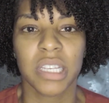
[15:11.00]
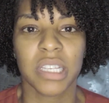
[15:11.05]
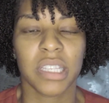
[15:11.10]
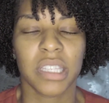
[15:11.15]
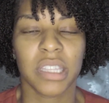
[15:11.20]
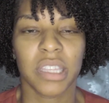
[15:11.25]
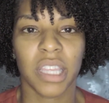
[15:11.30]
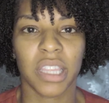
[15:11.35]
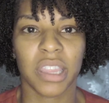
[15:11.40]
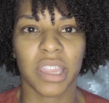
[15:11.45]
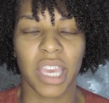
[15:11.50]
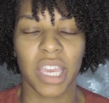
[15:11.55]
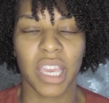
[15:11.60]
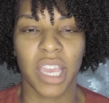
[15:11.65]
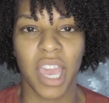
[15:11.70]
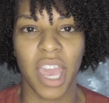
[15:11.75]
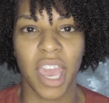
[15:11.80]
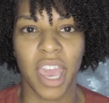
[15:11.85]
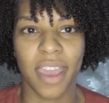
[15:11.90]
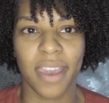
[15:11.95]
that they
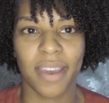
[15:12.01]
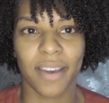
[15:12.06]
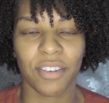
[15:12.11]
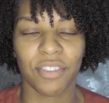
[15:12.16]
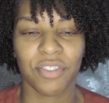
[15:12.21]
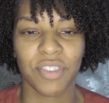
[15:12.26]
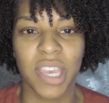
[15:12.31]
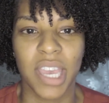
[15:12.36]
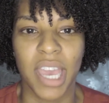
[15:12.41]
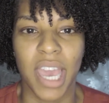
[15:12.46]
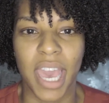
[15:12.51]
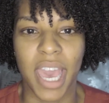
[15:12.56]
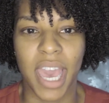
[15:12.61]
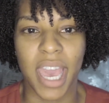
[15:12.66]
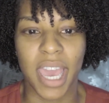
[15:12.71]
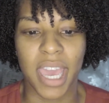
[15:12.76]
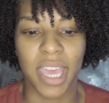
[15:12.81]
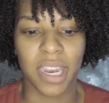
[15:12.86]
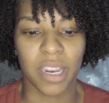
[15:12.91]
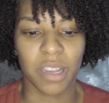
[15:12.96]
have,
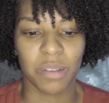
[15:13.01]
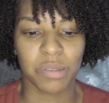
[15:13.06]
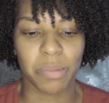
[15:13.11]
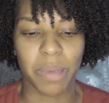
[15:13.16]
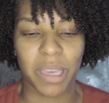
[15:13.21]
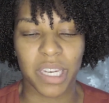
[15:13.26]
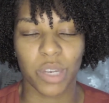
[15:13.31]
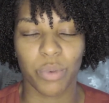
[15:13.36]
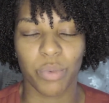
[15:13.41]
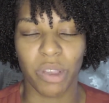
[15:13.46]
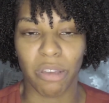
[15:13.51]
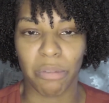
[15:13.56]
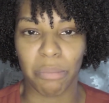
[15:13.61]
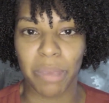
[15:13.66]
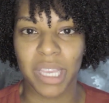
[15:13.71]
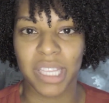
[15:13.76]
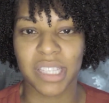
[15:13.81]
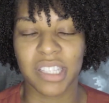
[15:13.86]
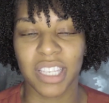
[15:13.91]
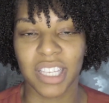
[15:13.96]
and somebody
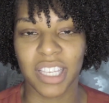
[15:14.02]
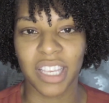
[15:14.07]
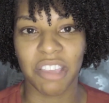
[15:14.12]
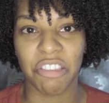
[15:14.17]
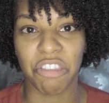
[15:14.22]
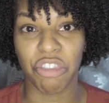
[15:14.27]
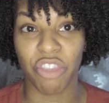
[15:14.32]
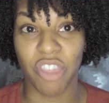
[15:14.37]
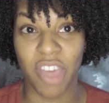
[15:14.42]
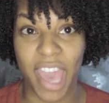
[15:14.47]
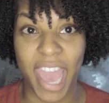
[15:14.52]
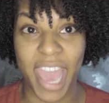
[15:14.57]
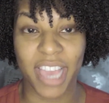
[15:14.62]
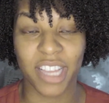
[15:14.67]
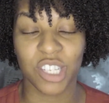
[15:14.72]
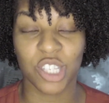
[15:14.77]
recommend to get that